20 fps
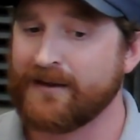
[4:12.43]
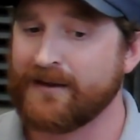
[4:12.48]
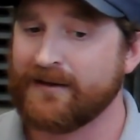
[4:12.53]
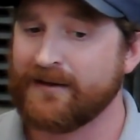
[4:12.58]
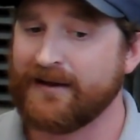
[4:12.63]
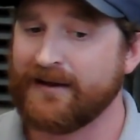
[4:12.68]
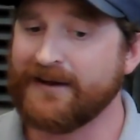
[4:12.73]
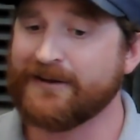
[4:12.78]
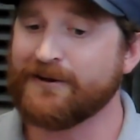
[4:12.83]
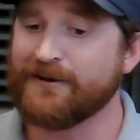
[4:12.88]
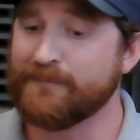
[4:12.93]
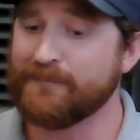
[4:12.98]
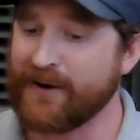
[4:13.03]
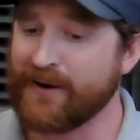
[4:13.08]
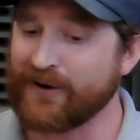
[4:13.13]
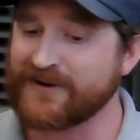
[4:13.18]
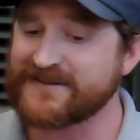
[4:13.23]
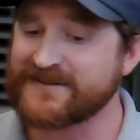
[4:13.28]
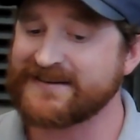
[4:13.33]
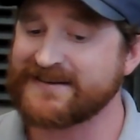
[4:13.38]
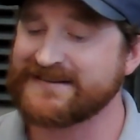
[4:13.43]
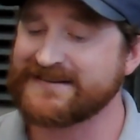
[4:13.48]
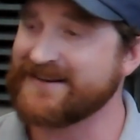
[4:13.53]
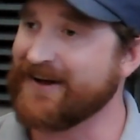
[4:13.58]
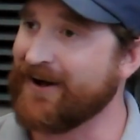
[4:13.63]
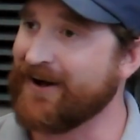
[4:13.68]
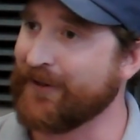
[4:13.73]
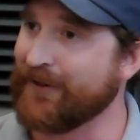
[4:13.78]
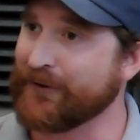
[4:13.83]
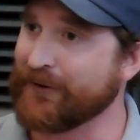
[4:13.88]
in comparison
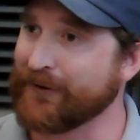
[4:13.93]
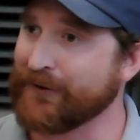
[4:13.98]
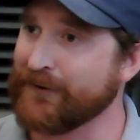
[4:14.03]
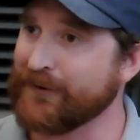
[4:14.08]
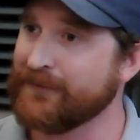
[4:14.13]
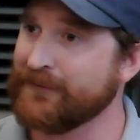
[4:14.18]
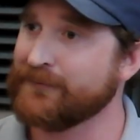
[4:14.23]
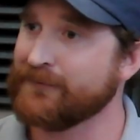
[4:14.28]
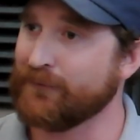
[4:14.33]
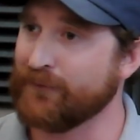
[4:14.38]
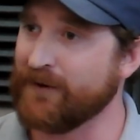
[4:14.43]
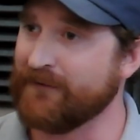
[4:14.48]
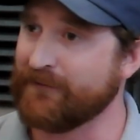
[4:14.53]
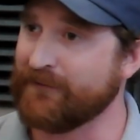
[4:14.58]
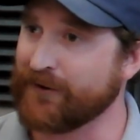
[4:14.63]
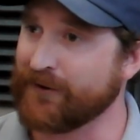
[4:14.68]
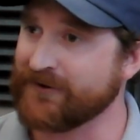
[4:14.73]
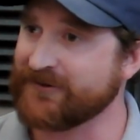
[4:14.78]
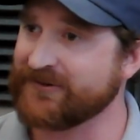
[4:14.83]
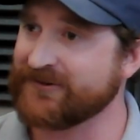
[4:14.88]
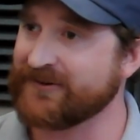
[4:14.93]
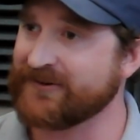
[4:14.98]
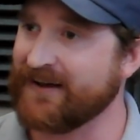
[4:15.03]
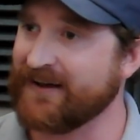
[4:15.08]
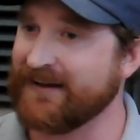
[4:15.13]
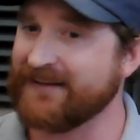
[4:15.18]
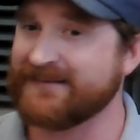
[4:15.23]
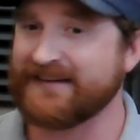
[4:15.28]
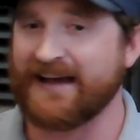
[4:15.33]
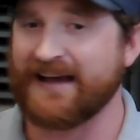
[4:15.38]
to other rivers,
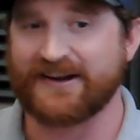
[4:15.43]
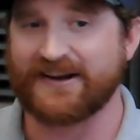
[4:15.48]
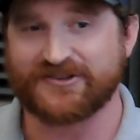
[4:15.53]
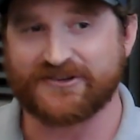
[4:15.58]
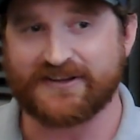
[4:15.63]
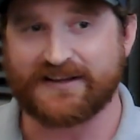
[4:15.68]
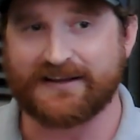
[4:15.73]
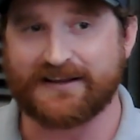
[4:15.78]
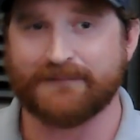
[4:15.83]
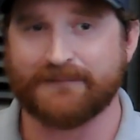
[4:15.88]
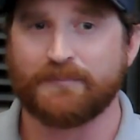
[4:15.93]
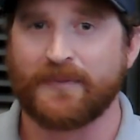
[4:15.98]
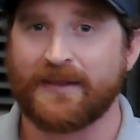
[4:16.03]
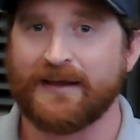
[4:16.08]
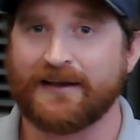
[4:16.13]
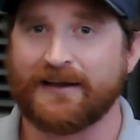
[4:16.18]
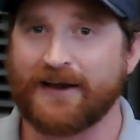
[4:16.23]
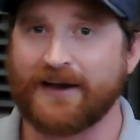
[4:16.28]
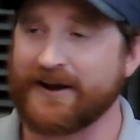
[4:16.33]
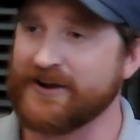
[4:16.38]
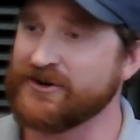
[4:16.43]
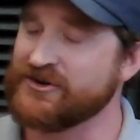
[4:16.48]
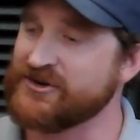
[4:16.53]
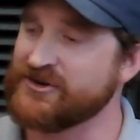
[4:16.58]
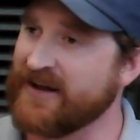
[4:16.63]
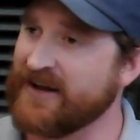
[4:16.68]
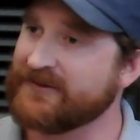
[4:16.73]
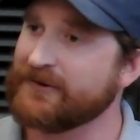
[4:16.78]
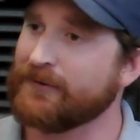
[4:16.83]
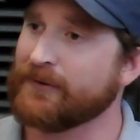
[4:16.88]
it's actually got a
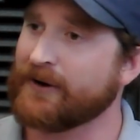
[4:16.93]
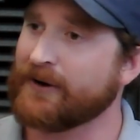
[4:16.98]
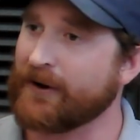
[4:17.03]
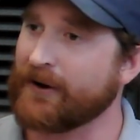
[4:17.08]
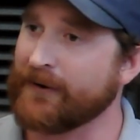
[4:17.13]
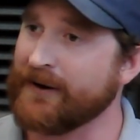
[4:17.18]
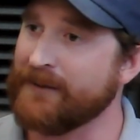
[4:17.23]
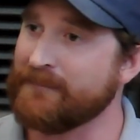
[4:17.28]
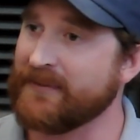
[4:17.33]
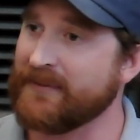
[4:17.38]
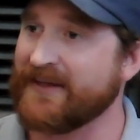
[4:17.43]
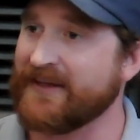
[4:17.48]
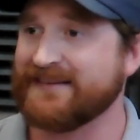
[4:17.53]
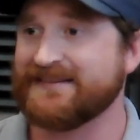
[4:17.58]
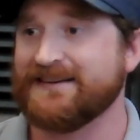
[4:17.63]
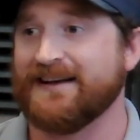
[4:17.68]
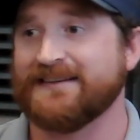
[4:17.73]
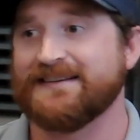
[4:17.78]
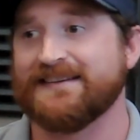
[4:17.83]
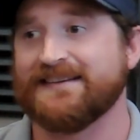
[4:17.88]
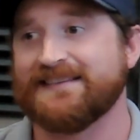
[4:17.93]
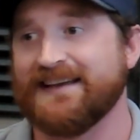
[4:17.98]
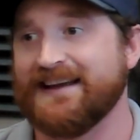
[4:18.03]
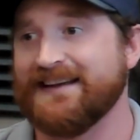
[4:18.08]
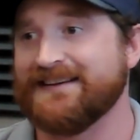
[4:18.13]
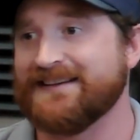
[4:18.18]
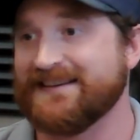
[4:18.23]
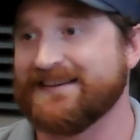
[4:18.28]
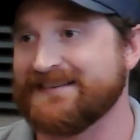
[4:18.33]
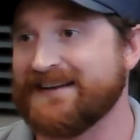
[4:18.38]
gentle current, but that's not to say
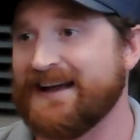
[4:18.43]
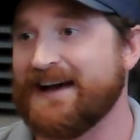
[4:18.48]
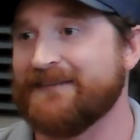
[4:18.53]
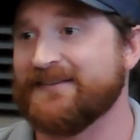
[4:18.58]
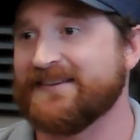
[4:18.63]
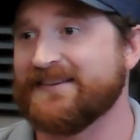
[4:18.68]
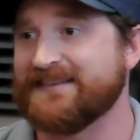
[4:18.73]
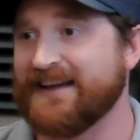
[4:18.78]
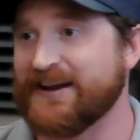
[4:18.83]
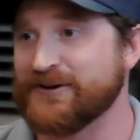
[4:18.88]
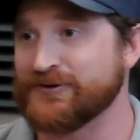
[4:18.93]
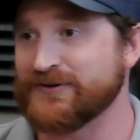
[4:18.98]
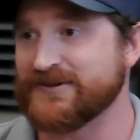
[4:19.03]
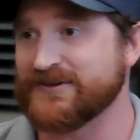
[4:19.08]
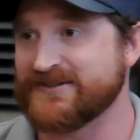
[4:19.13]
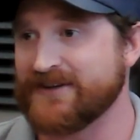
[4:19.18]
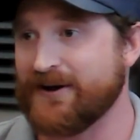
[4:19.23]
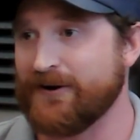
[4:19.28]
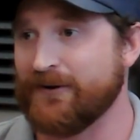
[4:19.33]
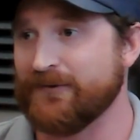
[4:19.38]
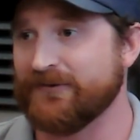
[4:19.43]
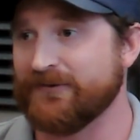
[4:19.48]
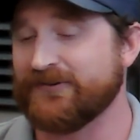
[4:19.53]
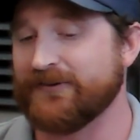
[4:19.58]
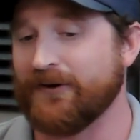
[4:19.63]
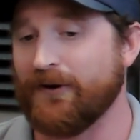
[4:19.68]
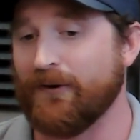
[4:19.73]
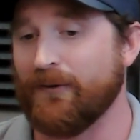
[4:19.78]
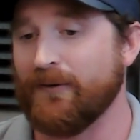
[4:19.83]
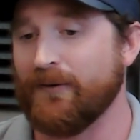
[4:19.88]
it doesn't have its dangerous zones.
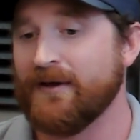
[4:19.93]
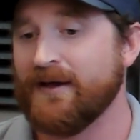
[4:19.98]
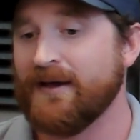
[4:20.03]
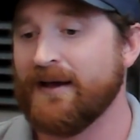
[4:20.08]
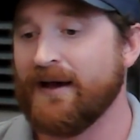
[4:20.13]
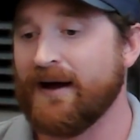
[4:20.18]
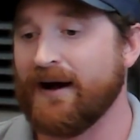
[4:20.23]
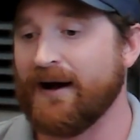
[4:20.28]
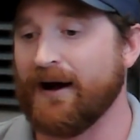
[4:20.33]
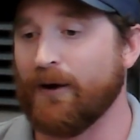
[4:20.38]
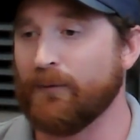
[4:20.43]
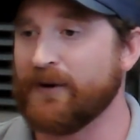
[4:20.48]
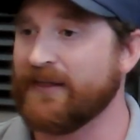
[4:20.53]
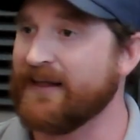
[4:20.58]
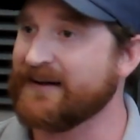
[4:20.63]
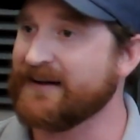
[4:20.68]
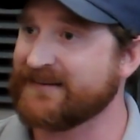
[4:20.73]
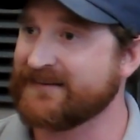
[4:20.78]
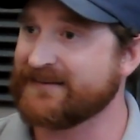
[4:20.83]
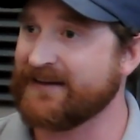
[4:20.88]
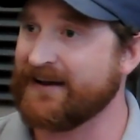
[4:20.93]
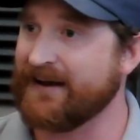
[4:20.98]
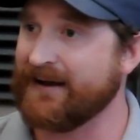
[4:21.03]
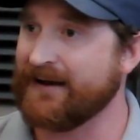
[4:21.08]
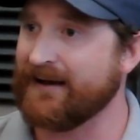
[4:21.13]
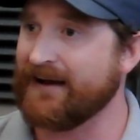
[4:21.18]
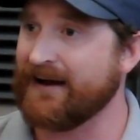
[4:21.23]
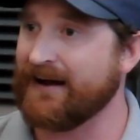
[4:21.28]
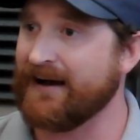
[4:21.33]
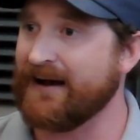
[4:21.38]
So we like to
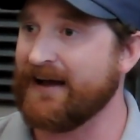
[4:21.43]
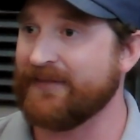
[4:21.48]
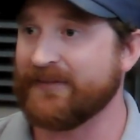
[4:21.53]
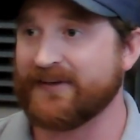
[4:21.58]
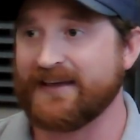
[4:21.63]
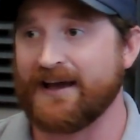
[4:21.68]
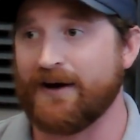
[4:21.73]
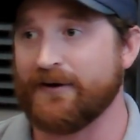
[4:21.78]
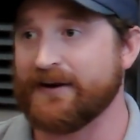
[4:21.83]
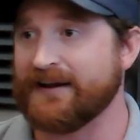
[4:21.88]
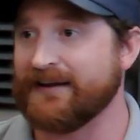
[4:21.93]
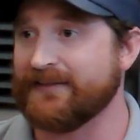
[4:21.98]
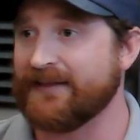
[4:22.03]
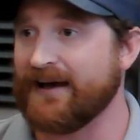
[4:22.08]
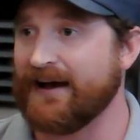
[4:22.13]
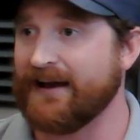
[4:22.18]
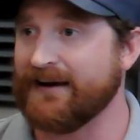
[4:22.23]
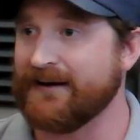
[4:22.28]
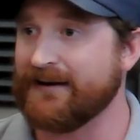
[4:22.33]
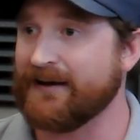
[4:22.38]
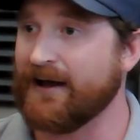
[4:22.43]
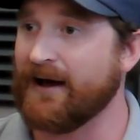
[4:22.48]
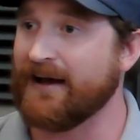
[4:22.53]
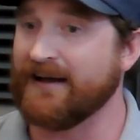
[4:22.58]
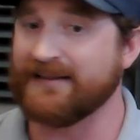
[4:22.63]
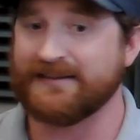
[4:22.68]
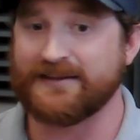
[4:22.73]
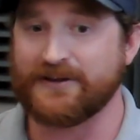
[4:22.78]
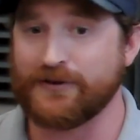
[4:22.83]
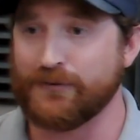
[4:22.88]
say at the county that
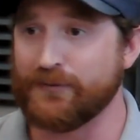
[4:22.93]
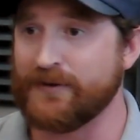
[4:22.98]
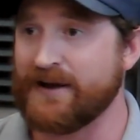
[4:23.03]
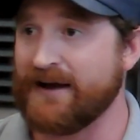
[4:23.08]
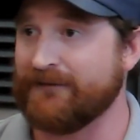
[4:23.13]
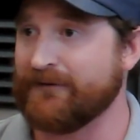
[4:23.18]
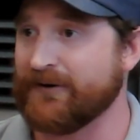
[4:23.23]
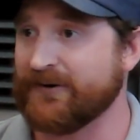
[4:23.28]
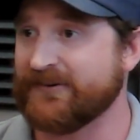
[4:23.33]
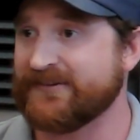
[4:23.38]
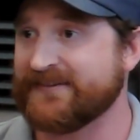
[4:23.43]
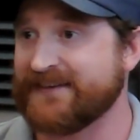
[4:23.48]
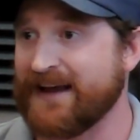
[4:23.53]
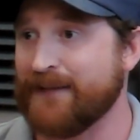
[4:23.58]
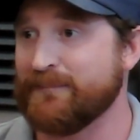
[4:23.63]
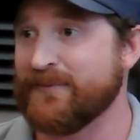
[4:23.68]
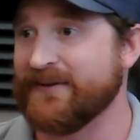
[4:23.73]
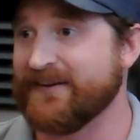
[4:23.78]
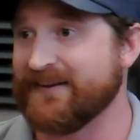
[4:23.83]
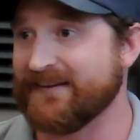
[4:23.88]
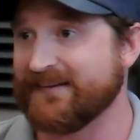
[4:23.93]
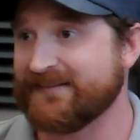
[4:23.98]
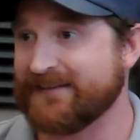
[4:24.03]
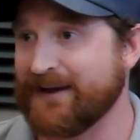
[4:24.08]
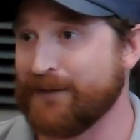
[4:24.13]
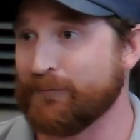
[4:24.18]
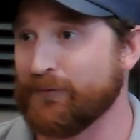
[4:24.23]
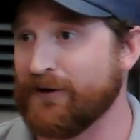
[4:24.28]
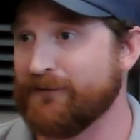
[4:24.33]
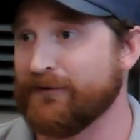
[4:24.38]
you never step into the
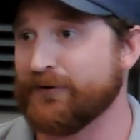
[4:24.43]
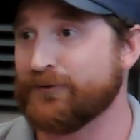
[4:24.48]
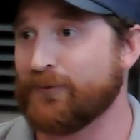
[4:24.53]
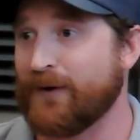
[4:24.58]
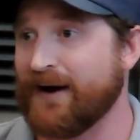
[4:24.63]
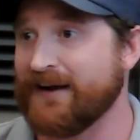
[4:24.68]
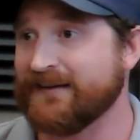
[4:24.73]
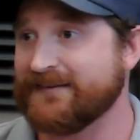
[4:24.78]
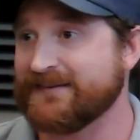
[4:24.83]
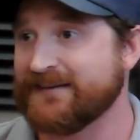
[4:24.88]
same river twice,